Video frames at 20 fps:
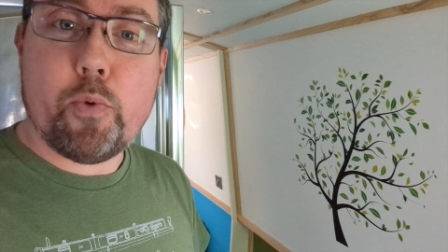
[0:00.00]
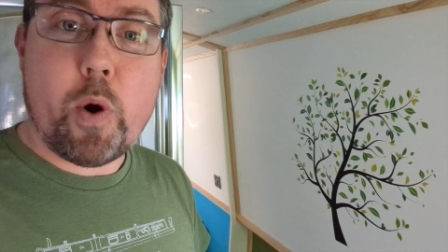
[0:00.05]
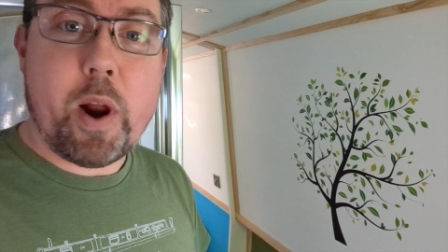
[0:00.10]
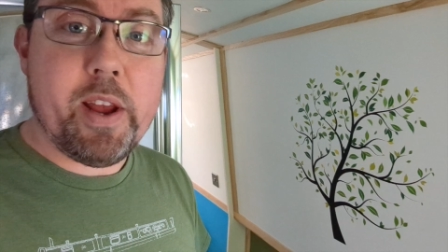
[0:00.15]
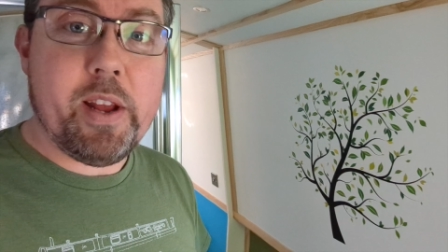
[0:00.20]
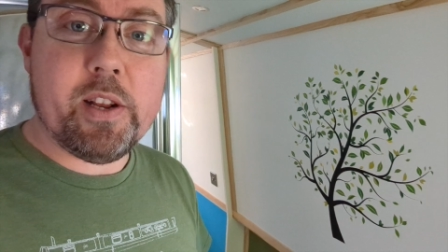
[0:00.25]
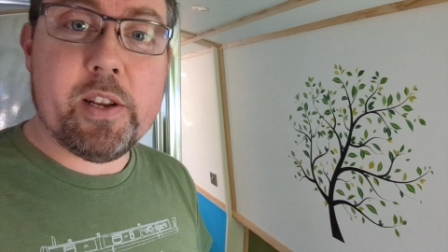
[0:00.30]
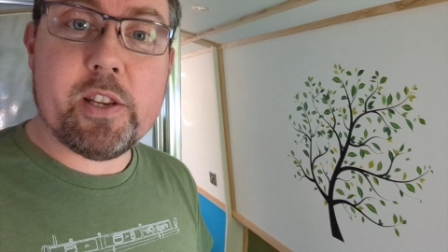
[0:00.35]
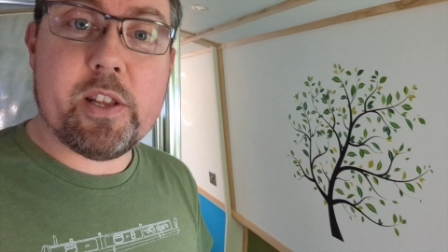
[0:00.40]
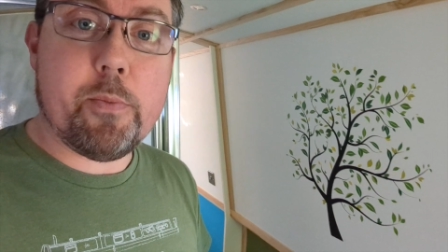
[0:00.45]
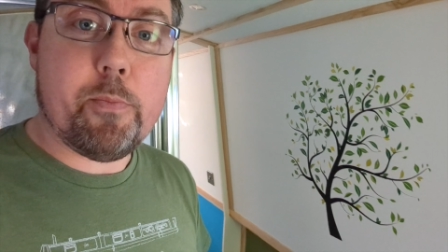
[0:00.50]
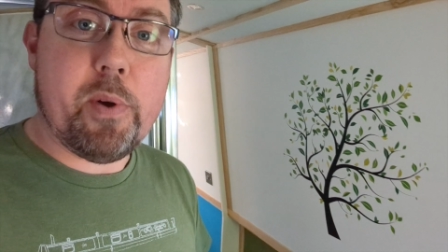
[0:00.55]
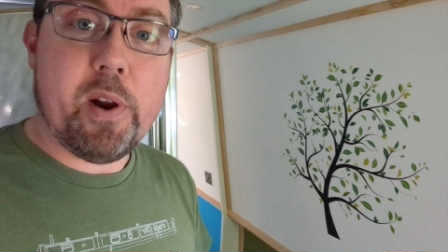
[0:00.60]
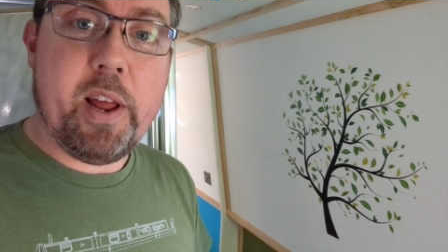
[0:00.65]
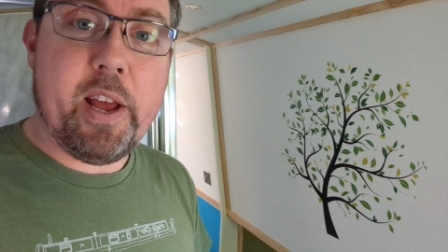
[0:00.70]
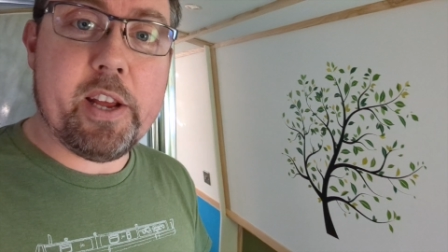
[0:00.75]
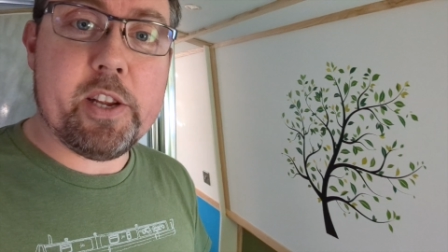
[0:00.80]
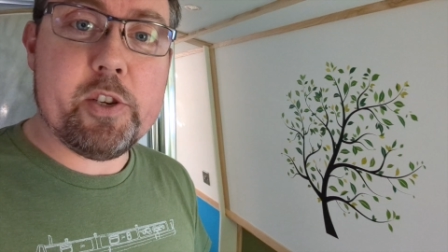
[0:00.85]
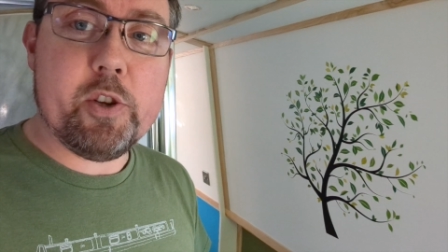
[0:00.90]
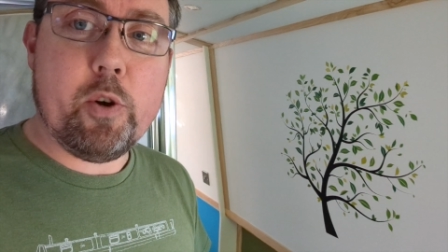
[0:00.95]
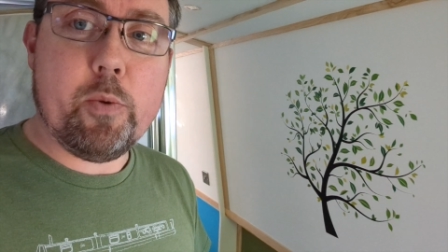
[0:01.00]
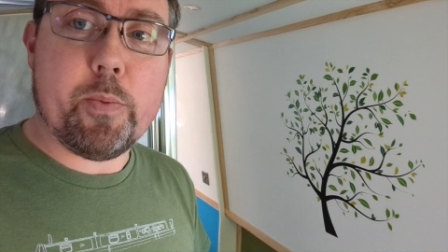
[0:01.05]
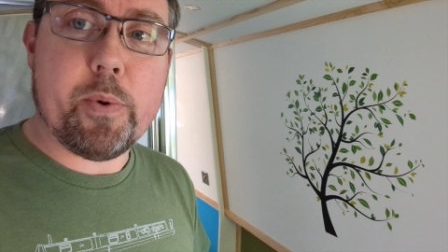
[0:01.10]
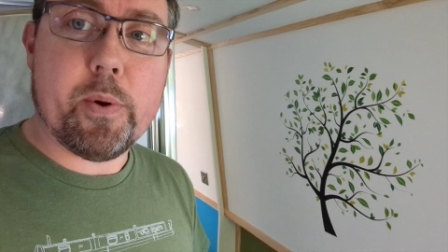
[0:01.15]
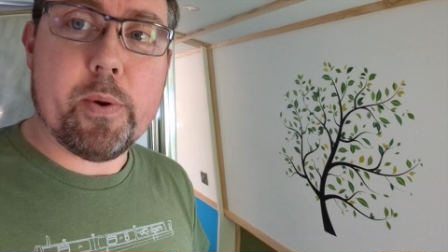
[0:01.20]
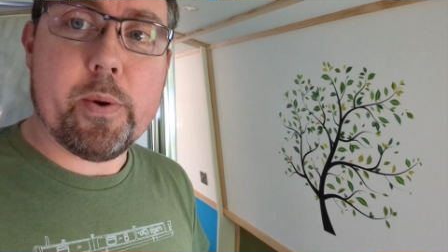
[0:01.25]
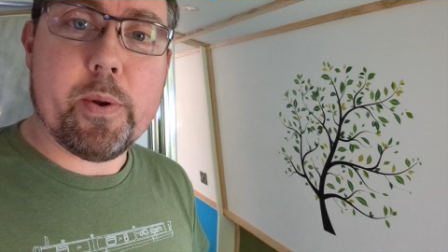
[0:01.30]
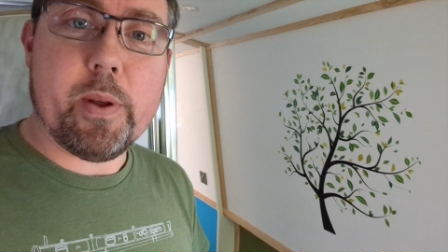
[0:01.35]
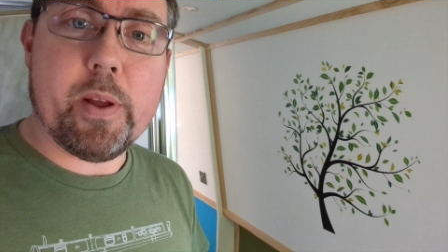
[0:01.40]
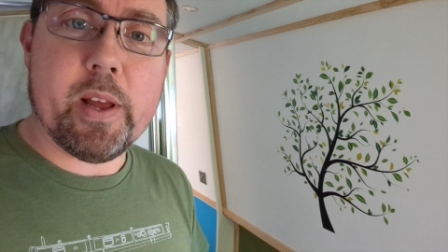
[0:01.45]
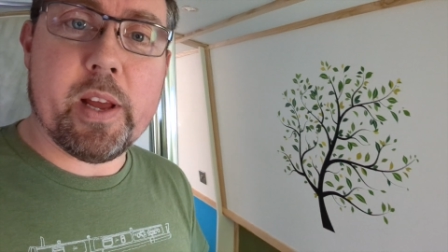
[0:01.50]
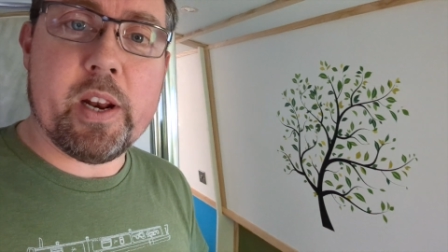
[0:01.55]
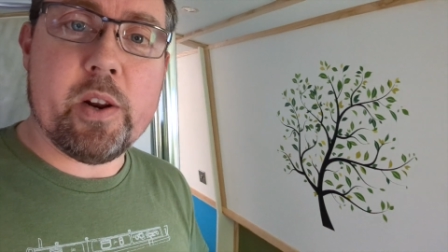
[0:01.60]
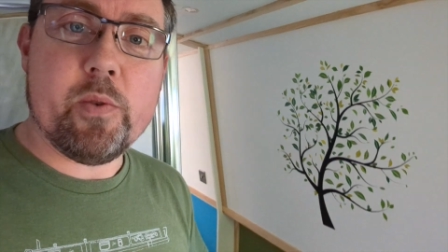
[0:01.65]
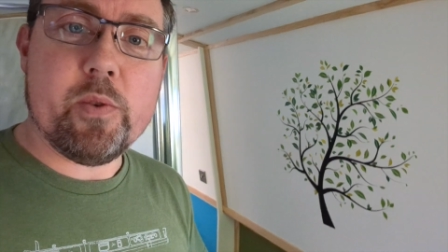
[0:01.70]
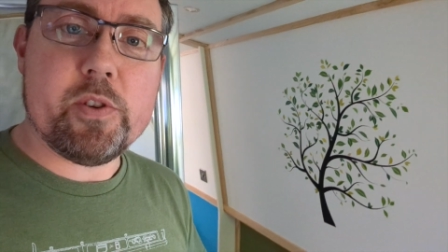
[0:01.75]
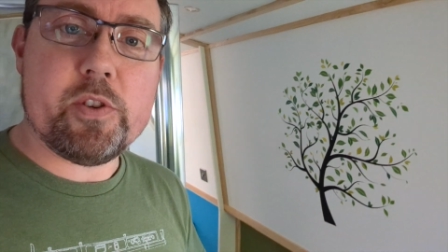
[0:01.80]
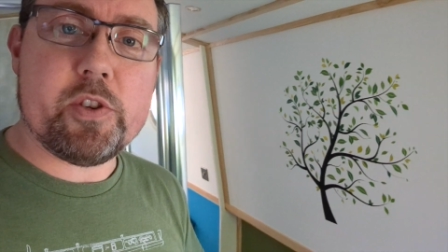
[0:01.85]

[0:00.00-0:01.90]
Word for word: brightens the place up, you know.